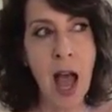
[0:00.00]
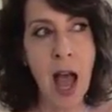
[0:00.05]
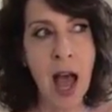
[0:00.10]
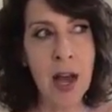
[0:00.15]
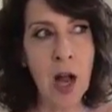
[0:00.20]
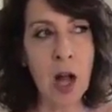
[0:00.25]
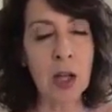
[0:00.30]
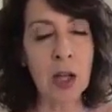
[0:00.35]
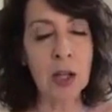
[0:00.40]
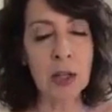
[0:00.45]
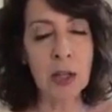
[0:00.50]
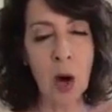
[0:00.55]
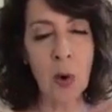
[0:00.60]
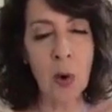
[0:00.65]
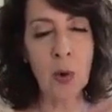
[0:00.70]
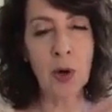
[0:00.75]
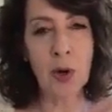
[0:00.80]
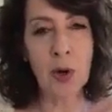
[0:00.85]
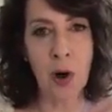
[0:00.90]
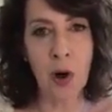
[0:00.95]
at a
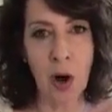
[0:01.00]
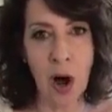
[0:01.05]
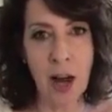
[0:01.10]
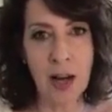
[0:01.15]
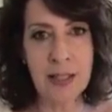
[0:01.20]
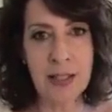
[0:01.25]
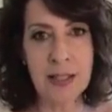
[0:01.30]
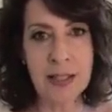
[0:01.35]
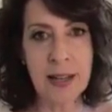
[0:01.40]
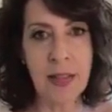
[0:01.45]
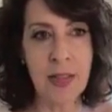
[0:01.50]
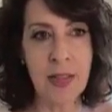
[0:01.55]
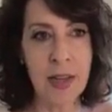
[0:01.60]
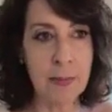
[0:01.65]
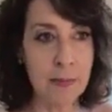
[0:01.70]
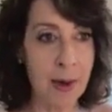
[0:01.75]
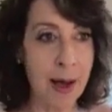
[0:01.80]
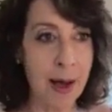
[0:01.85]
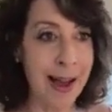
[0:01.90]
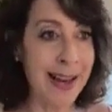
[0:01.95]
lower cost
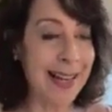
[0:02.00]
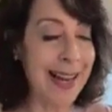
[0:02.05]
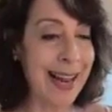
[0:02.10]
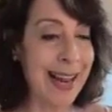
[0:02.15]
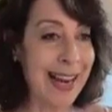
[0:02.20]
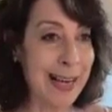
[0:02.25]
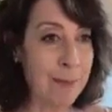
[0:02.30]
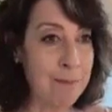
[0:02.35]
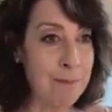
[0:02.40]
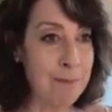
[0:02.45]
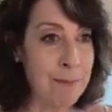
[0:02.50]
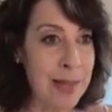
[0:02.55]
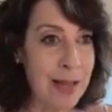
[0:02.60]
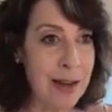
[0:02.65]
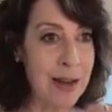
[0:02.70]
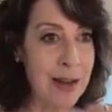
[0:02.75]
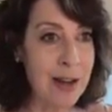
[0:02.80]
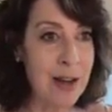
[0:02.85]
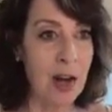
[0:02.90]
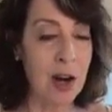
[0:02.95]
than buying a
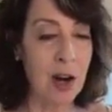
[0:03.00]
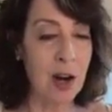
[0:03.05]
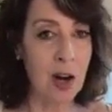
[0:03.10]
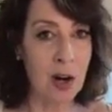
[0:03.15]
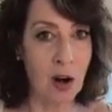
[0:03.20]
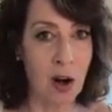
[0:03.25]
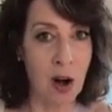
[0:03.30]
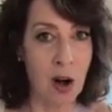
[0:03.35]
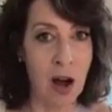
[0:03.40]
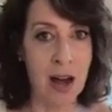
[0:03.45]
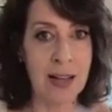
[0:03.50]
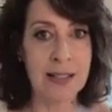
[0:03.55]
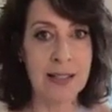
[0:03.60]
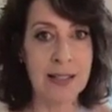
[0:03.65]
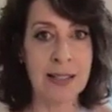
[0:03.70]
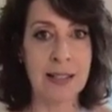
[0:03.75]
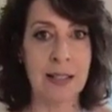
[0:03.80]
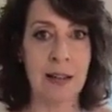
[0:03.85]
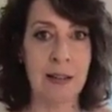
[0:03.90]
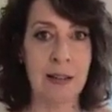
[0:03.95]

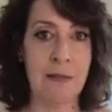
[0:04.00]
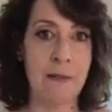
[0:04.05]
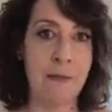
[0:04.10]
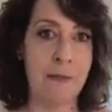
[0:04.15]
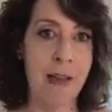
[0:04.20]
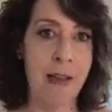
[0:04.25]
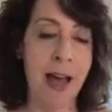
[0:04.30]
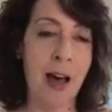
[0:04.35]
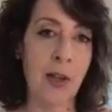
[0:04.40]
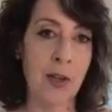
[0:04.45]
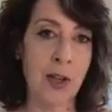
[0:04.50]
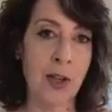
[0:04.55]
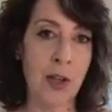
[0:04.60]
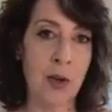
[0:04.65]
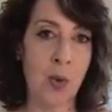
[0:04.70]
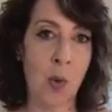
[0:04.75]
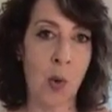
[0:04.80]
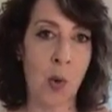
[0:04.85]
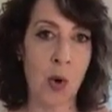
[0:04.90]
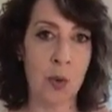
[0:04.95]
mid-cost
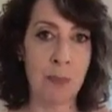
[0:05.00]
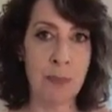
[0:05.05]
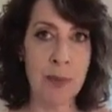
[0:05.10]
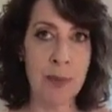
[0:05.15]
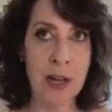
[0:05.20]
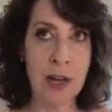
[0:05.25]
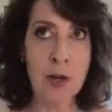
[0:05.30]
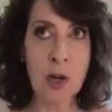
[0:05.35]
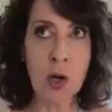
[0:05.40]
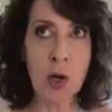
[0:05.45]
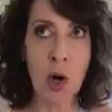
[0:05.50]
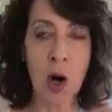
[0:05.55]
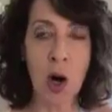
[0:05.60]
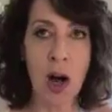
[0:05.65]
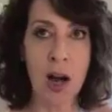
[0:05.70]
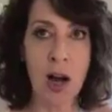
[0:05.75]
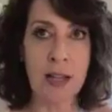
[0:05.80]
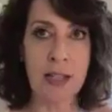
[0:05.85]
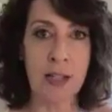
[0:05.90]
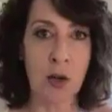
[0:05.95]
value or
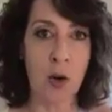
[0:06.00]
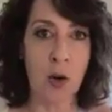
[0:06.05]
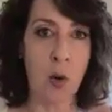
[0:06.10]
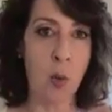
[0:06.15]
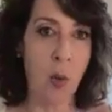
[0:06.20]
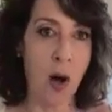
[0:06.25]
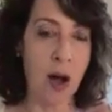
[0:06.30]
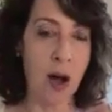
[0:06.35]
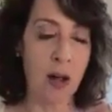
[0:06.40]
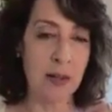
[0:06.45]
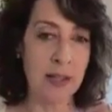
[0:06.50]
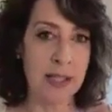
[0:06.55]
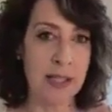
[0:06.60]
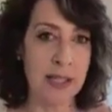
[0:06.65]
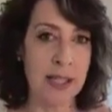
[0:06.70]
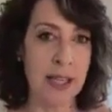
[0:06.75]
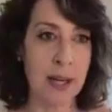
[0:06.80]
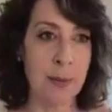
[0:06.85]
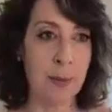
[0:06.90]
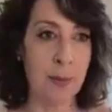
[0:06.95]
mid-cost
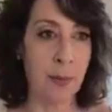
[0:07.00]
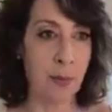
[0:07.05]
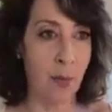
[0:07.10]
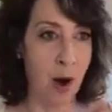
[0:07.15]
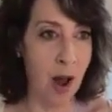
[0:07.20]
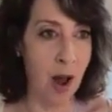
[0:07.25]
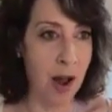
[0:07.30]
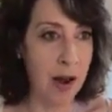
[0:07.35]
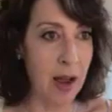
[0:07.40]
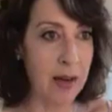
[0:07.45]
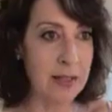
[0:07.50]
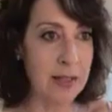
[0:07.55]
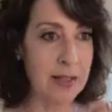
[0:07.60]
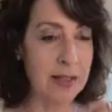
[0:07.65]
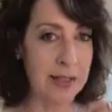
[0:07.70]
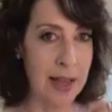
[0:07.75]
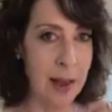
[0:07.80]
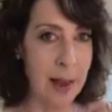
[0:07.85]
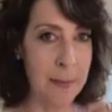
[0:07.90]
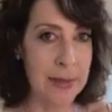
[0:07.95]
quality product.
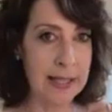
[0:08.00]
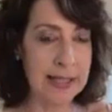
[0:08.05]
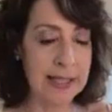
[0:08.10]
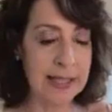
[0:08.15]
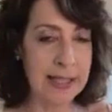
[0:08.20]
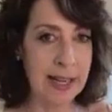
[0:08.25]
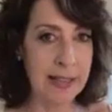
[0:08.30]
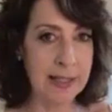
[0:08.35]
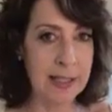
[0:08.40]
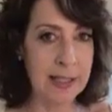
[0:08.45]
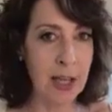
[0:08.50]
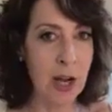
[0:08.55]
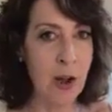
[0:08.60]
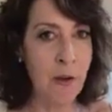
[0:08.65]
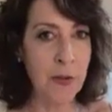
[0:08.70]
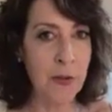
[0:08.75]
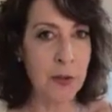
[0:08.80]
Does that make sense?